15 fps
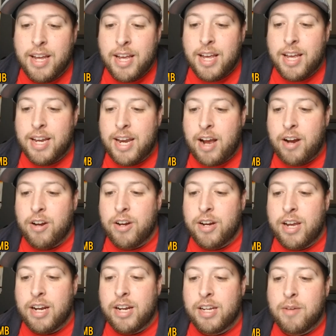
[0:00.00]
and now you're
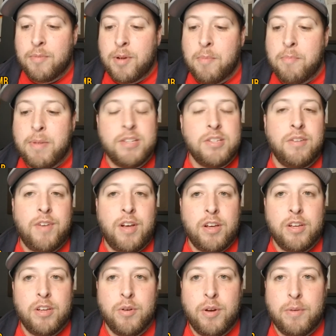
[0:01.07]
getting him an amazing
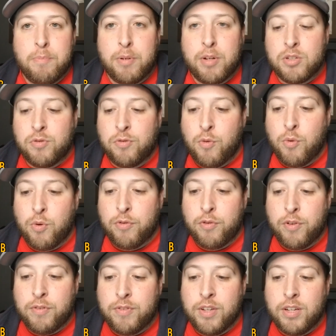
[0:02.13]
value at plus
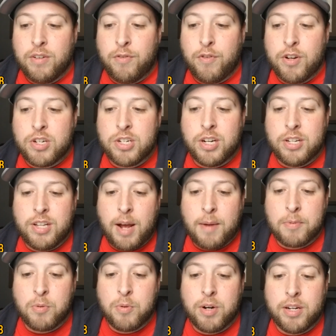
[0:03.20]
450 to finish in the
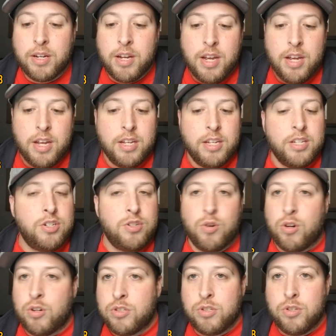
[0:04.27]
top 20. His
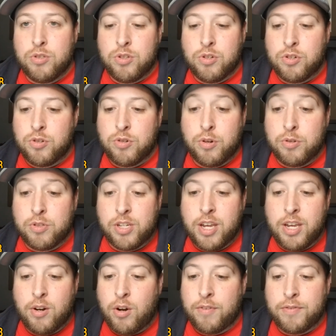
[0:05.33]
strong suits are strokes
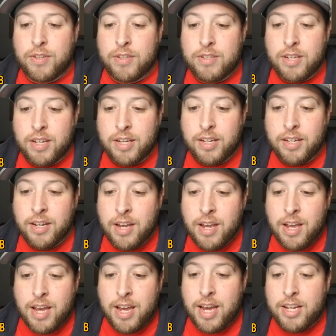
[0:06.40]
gained off the tee
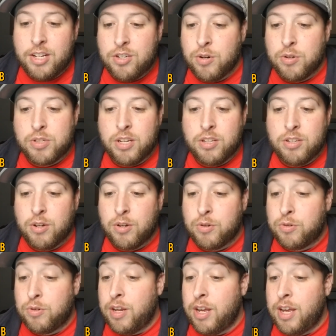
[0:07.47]
and strokes gained
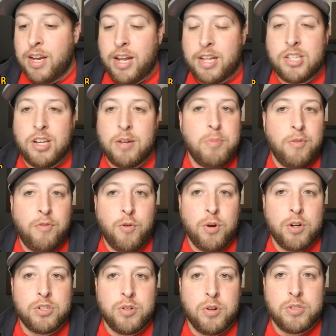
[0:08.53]
total. And I said before,
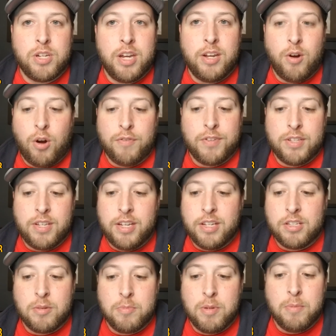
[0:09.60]
strokes gained off the tee is
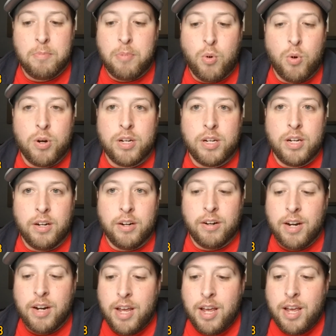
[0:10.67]
going to be important here.
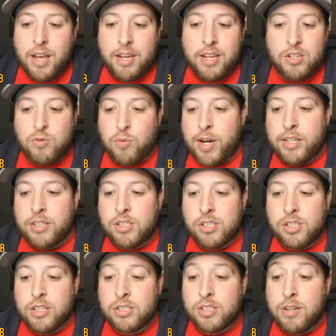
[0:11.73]
He's ranked
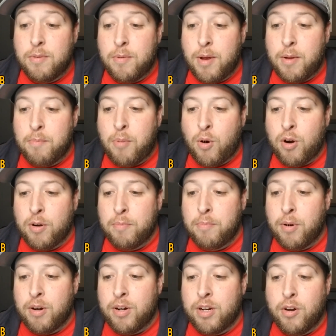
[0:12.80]
6th in par
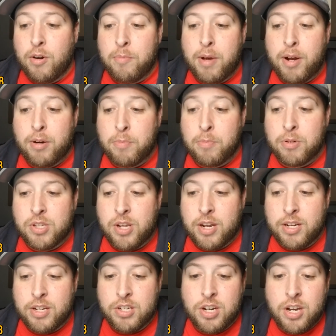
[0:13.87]
birdie or better
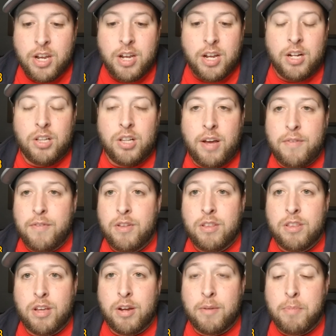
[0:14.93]
percentage,
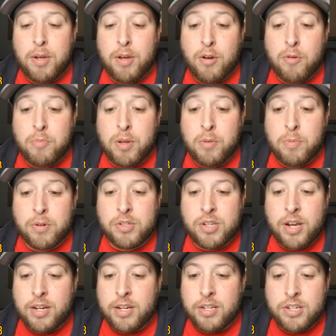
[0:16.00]
11th on BOB
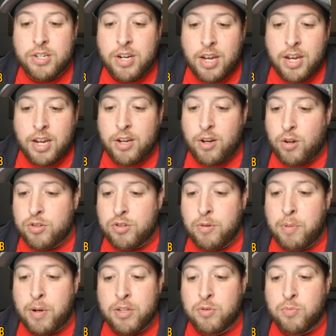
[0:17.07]
percentage, and he also
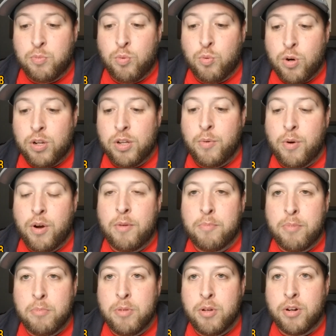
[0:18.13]
puts really well on
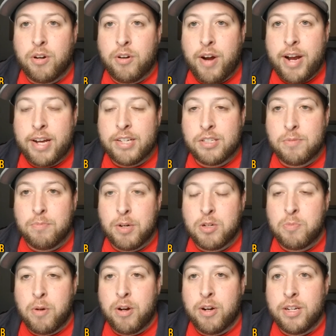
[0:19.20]
Bermuda grass, much
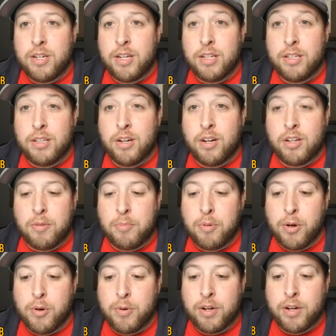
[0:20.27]
better than he did on the
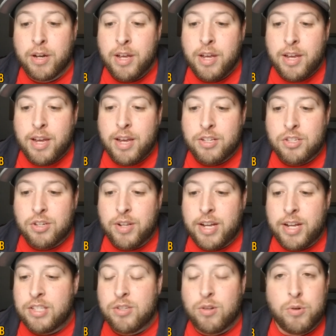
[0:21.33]
PUA. So
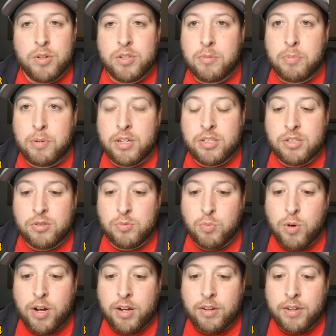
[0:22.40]
that's always a plus as
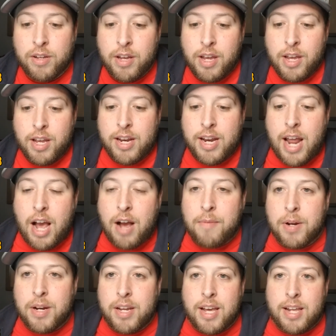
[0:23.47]
well. Now I'm
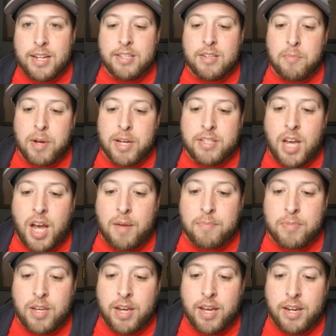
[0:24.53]
going to get into my top
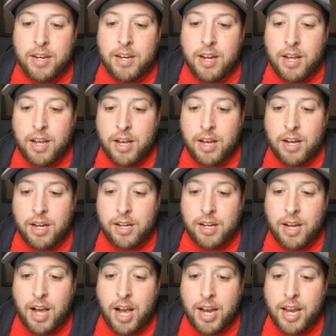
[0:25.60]
10.
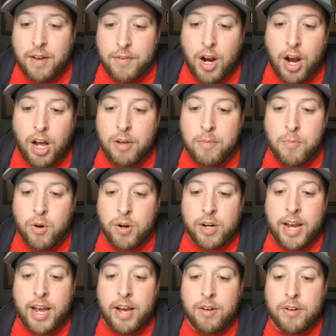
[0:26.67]
I have Collin
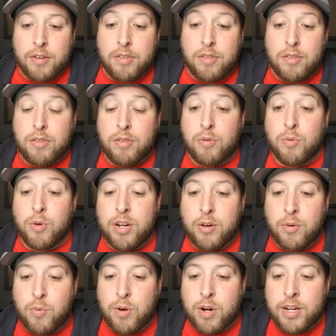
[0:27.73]
Morico,
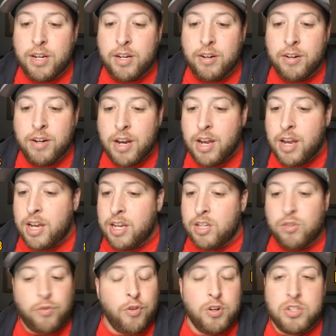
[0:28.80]
3-1 here.
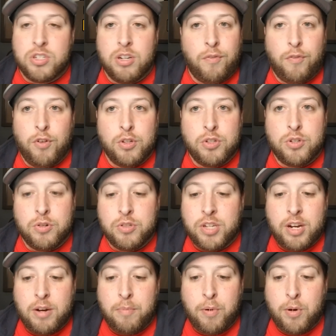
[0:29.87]
He's 1st in the field strokes
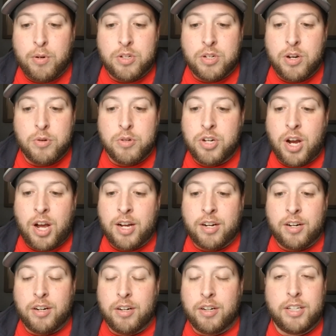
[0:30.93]
gained approach, no
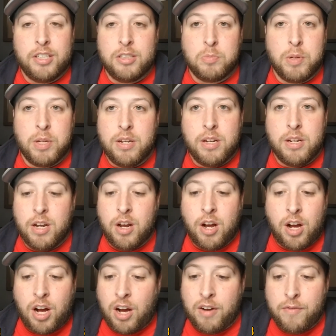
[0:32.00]
shocker. He's been
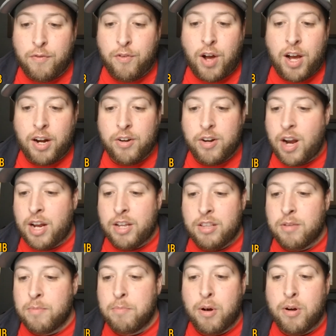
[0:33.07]
on fire, 9th
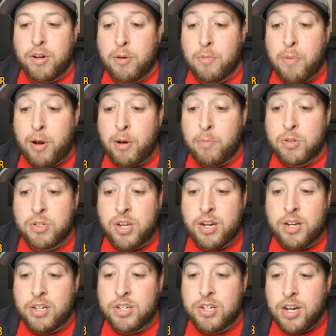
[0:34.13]
in birdie or better
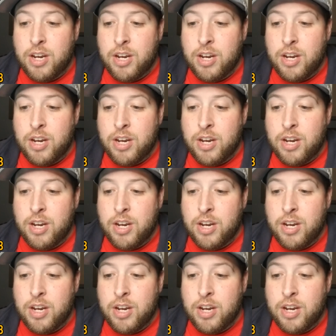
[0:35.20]
percentage.